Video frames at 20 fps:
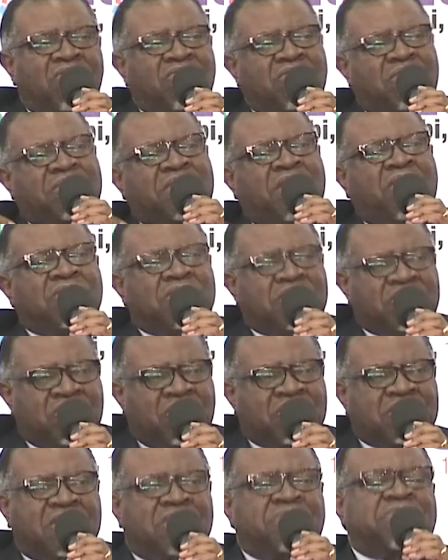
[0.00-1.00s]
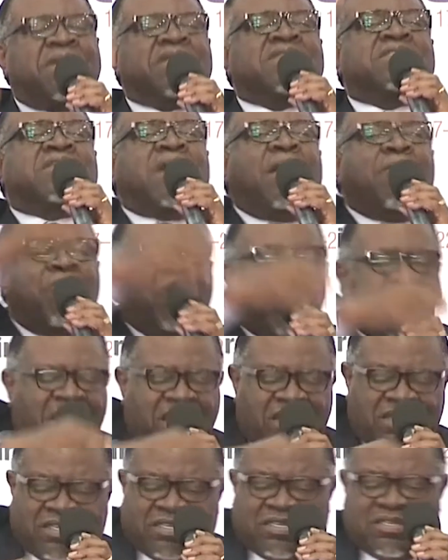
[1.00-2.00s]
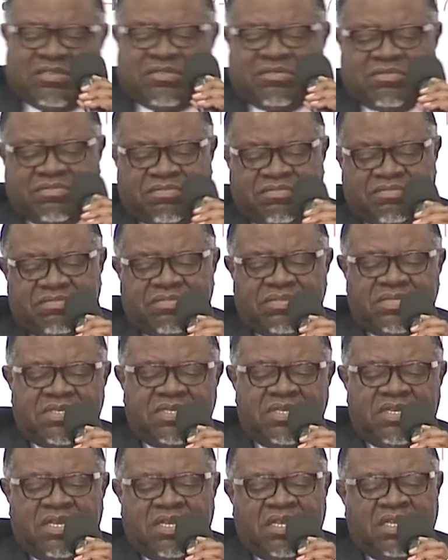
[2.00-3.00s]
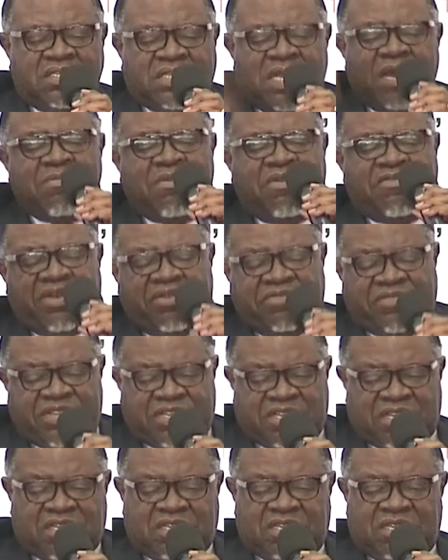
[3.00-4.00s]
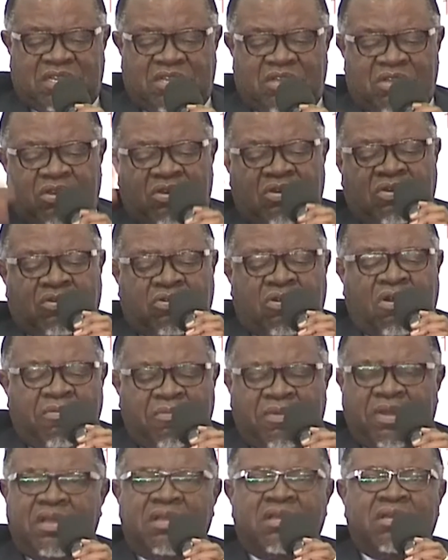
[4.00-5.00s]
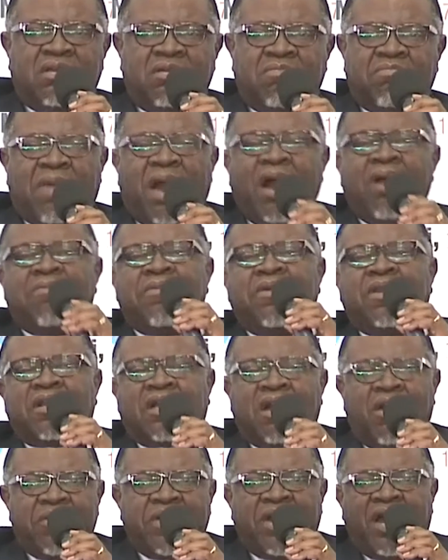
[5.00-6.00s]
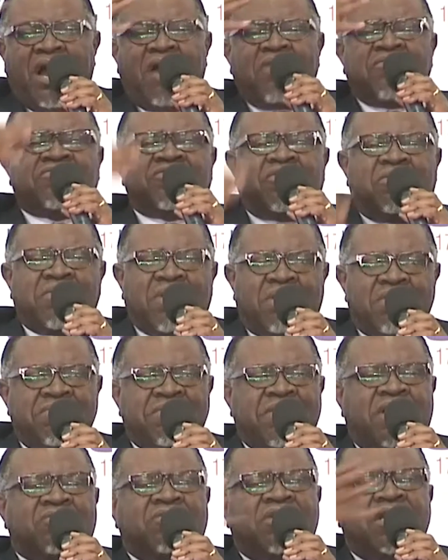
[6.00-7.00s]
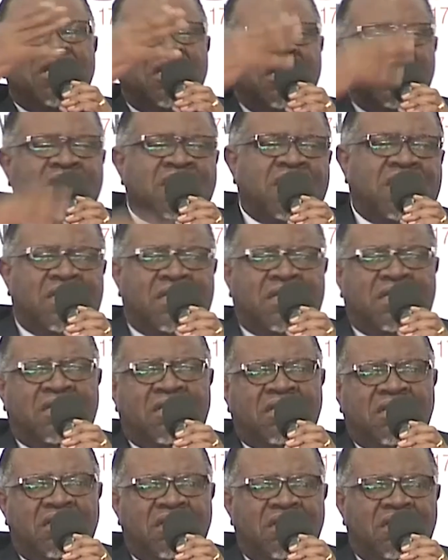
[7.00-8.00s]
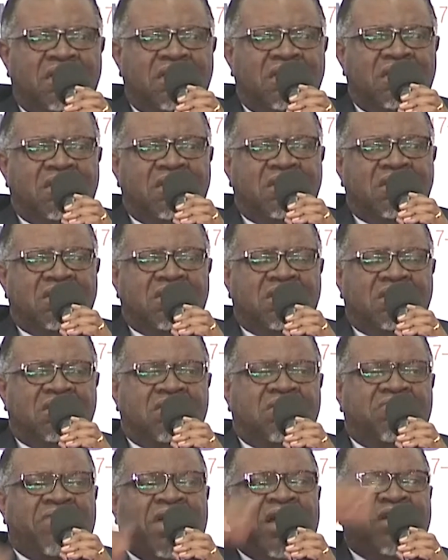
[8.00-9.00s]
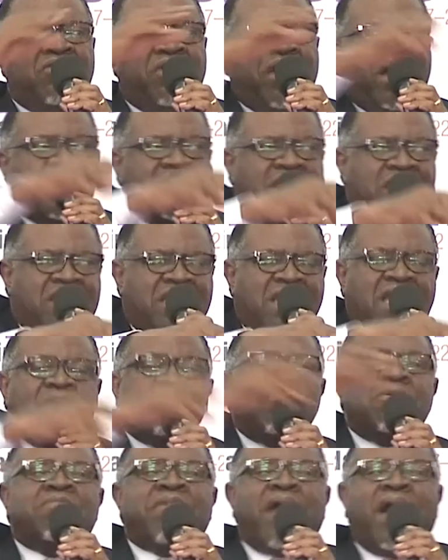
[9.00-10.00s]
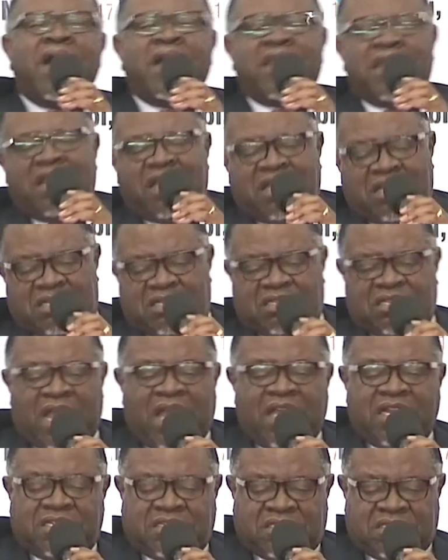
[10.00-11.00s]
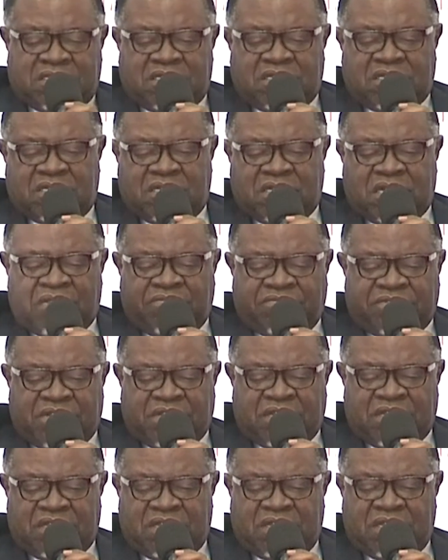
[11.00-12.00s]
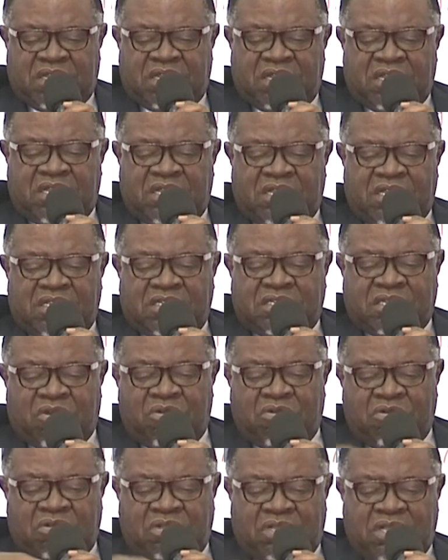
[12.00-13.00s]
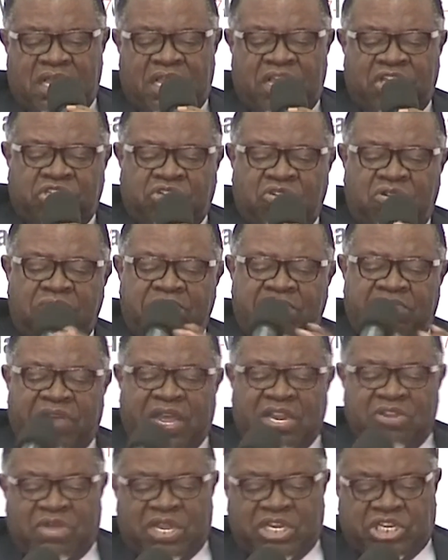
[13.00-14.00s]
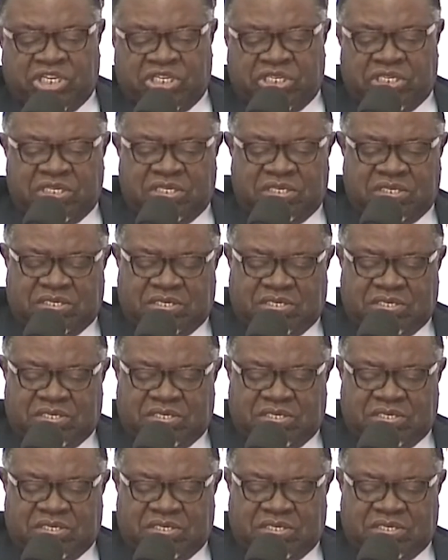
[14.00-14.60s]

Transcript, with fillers: from their own resources, but somewhere else. Same with everything. Rome, marble going out from Namibia to Italy. Value added then we buy the tiles thereafter. So the issue will be value addition.